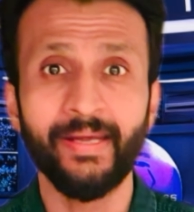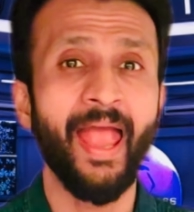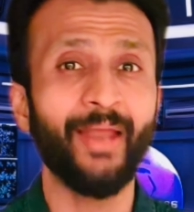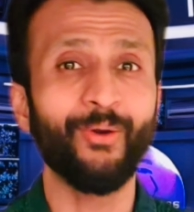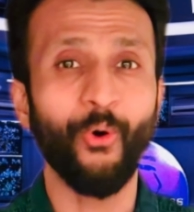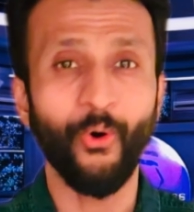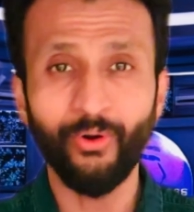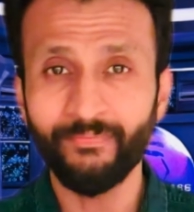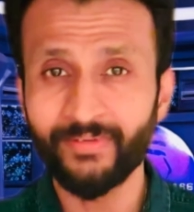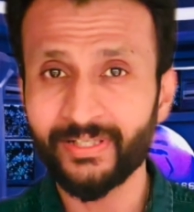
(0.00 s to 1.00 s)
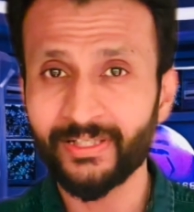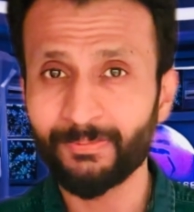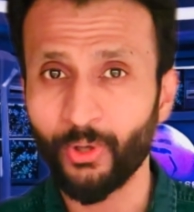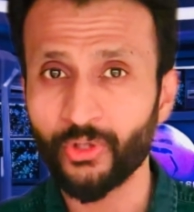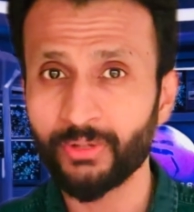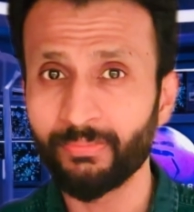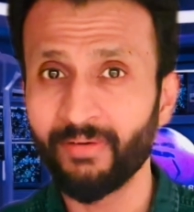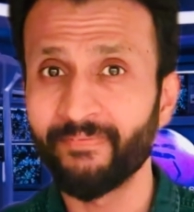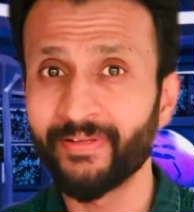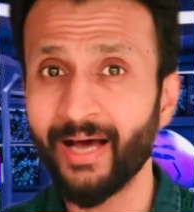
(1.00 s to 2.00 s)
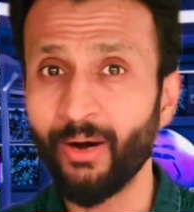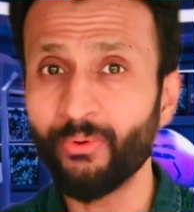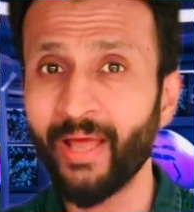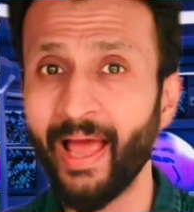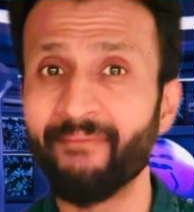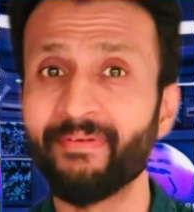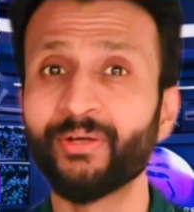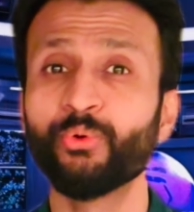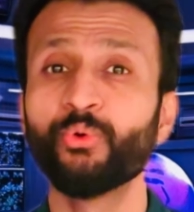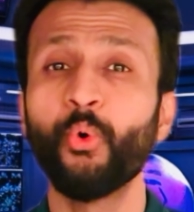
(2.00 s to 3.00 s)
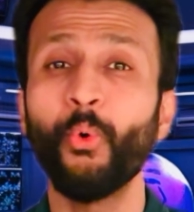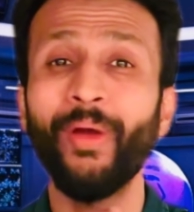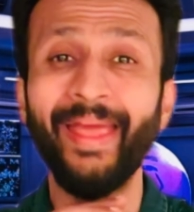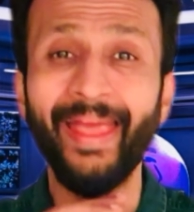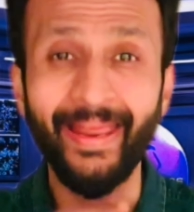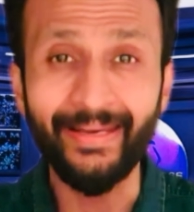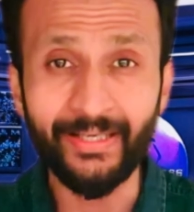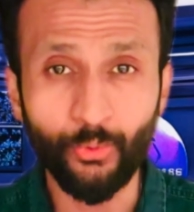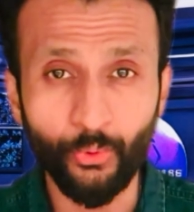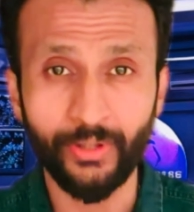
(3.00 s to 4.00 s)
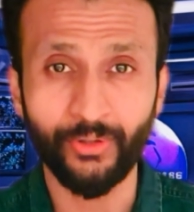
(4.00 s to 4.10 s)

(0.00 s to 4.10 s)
And all of this is possible without having to know any coding